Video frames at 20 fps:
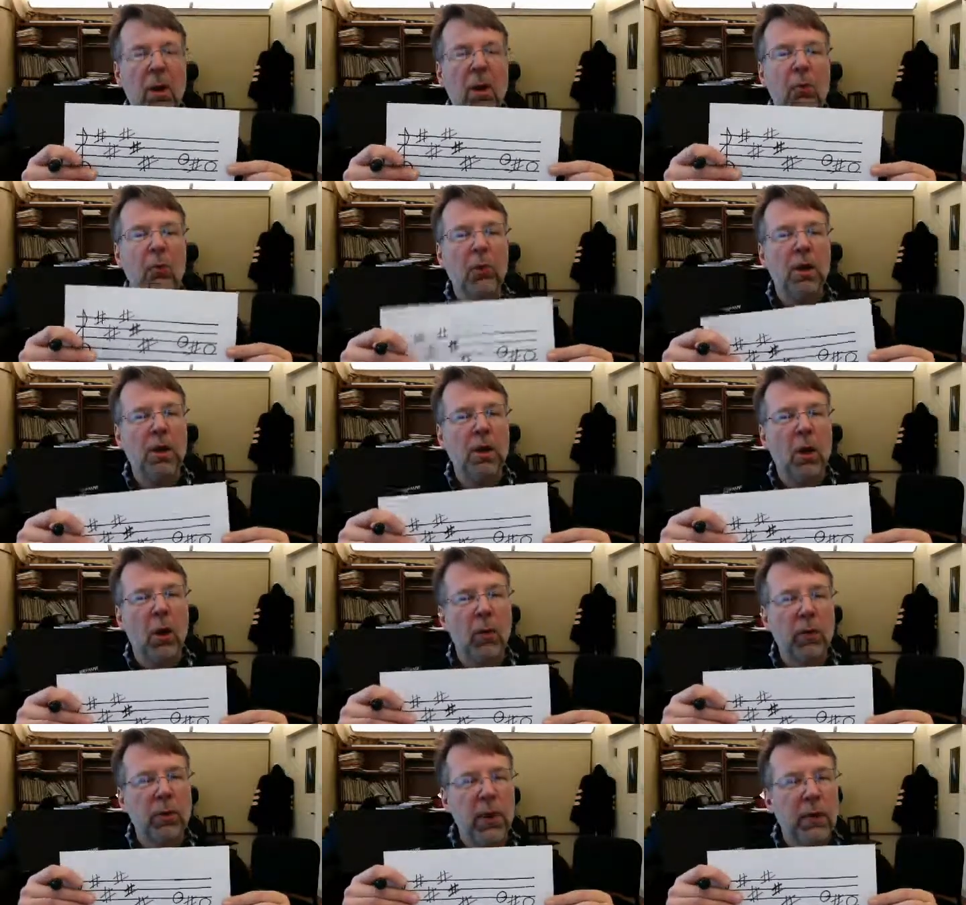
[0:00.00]
We
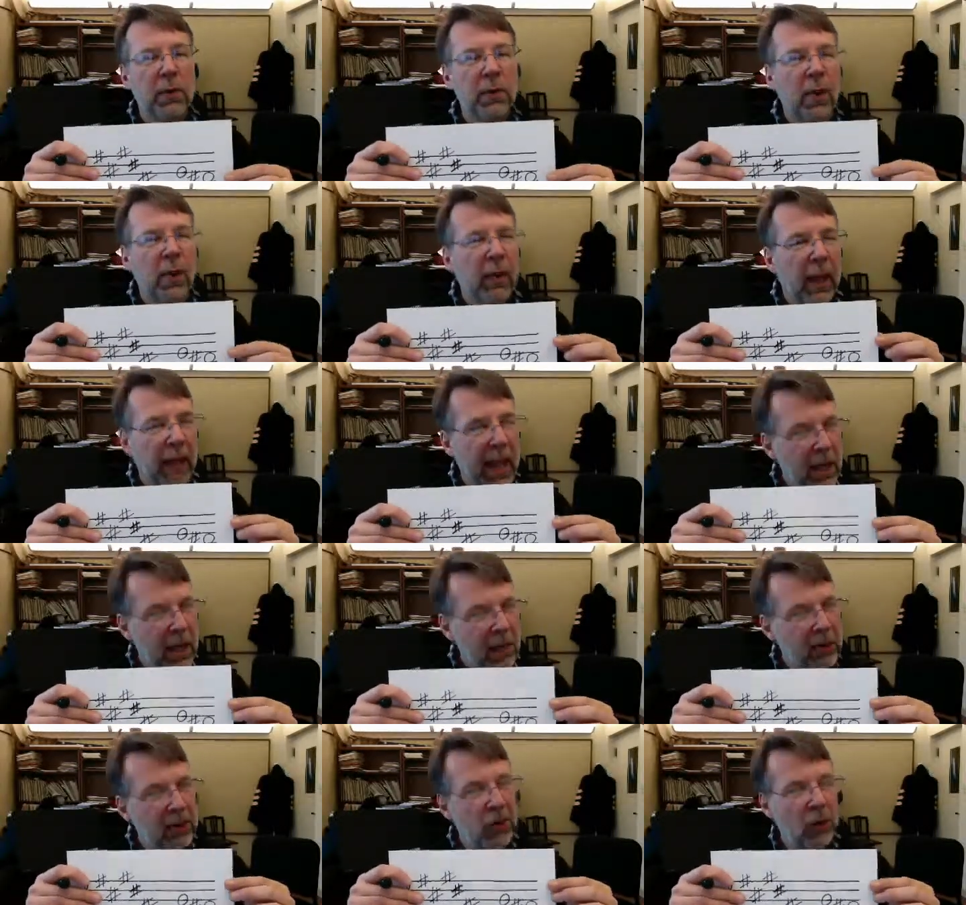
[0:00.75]
know that the
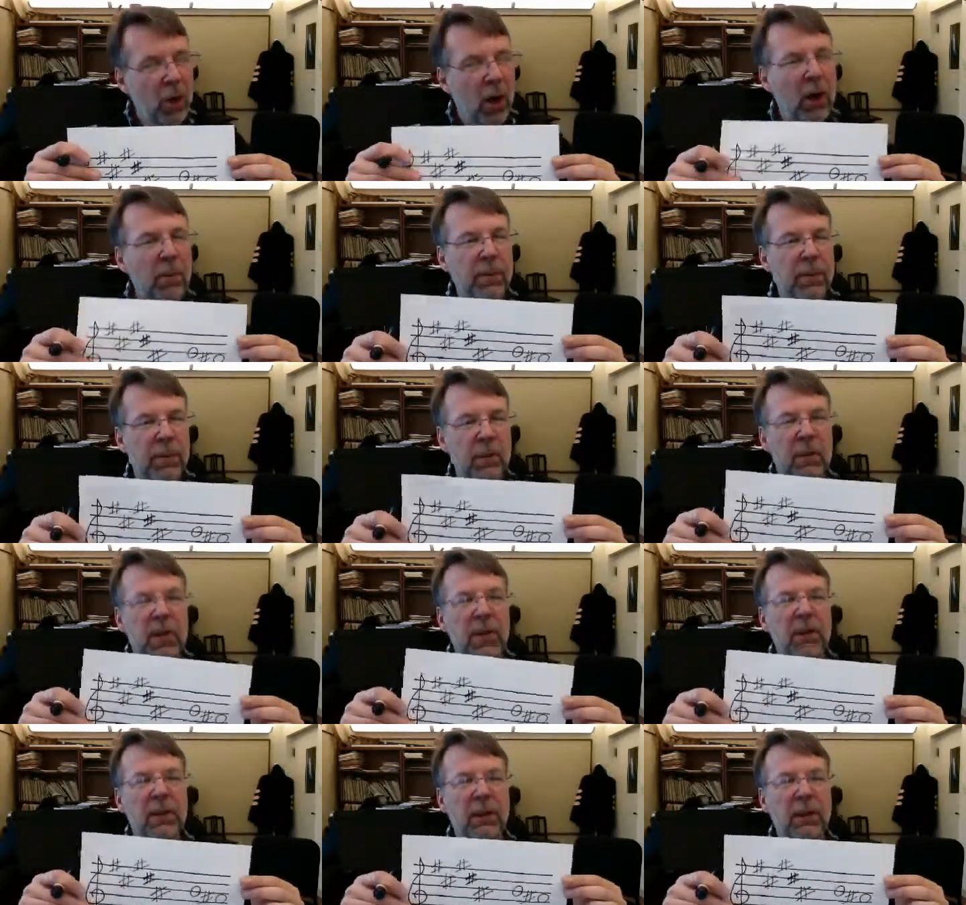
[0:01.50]
last sharp in the
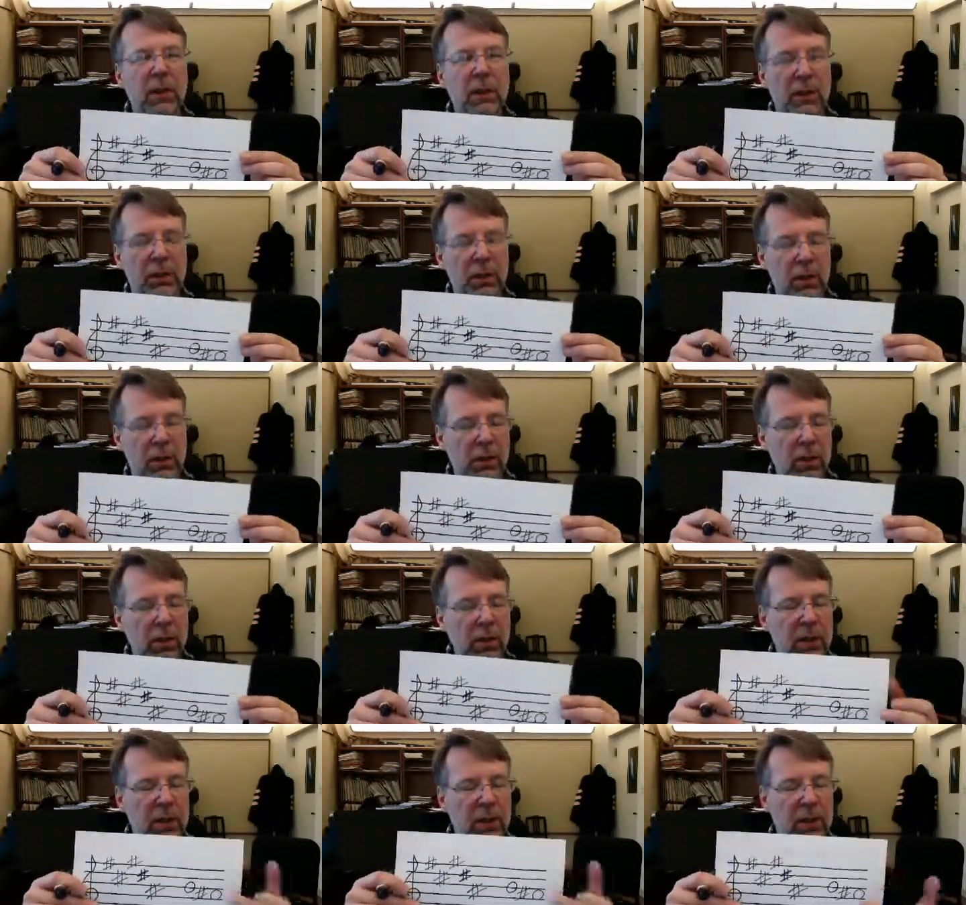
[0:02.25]
key signature
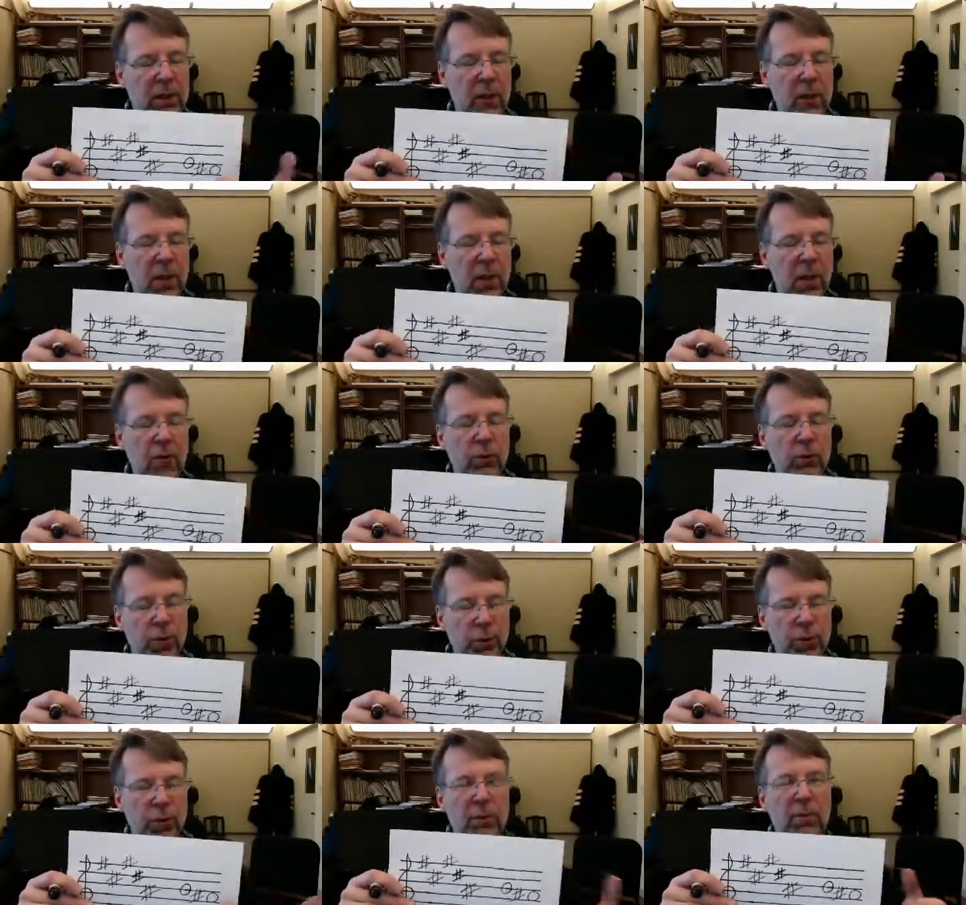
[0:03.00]
is the note
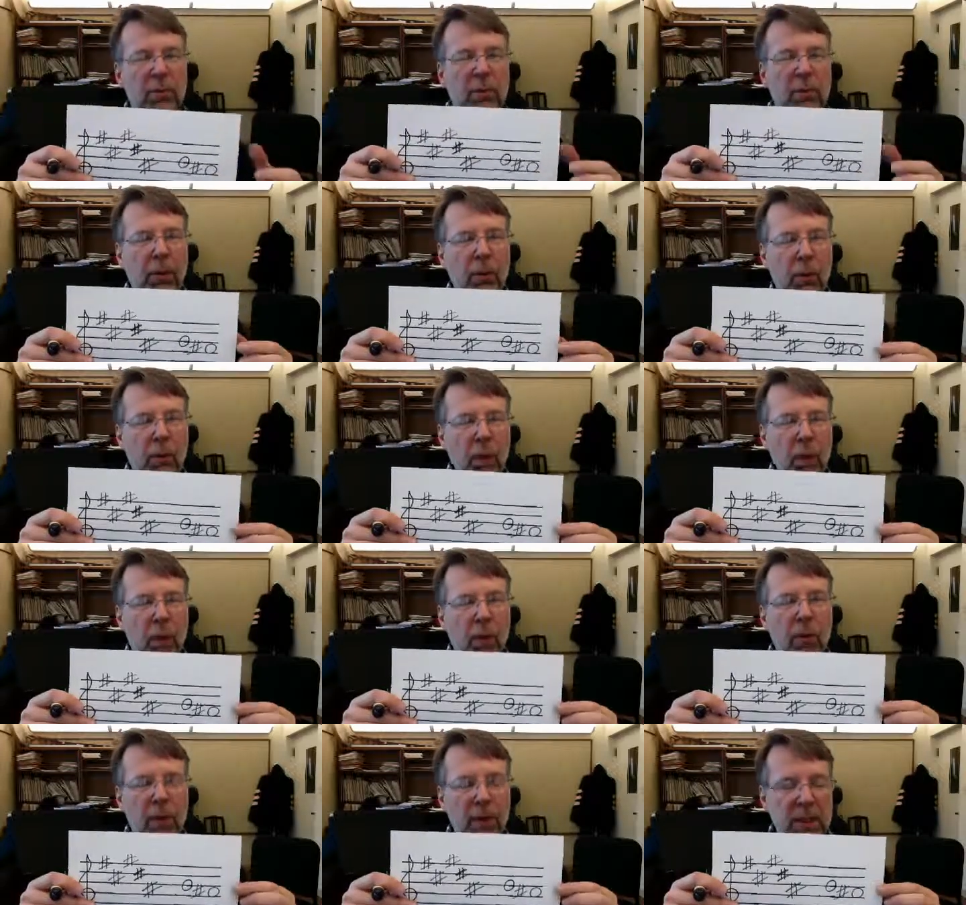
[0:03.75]
just
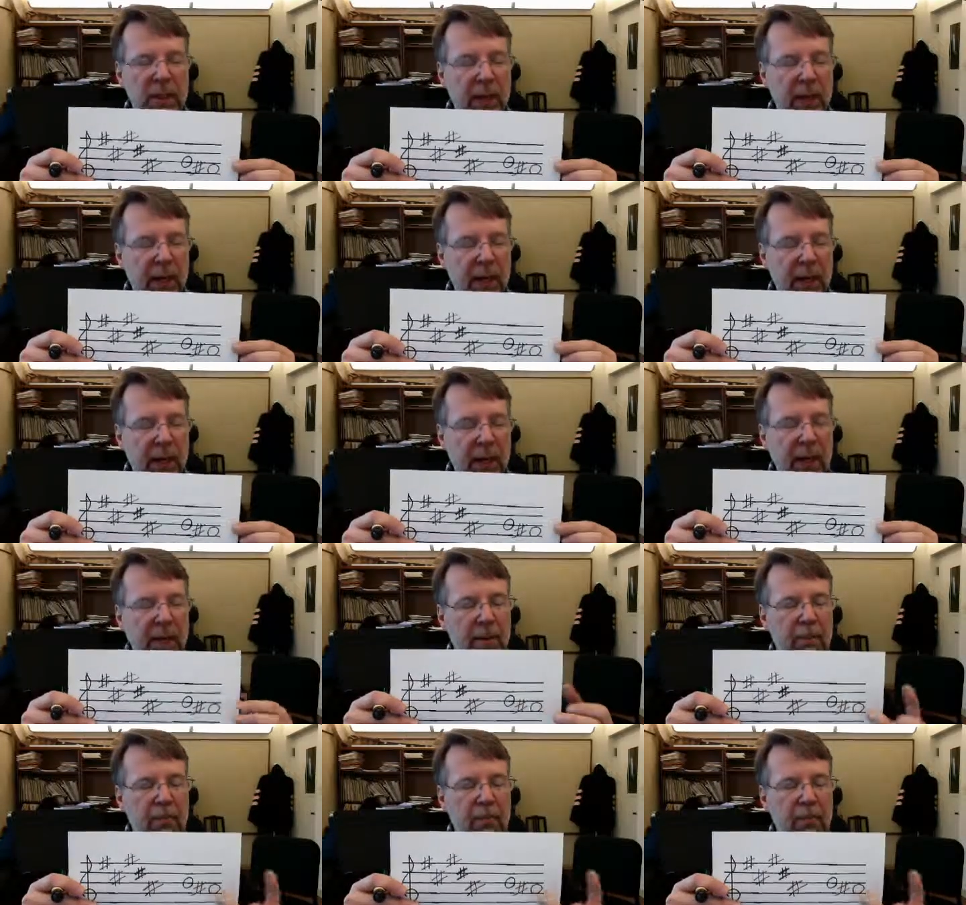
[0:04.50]
below the tonic,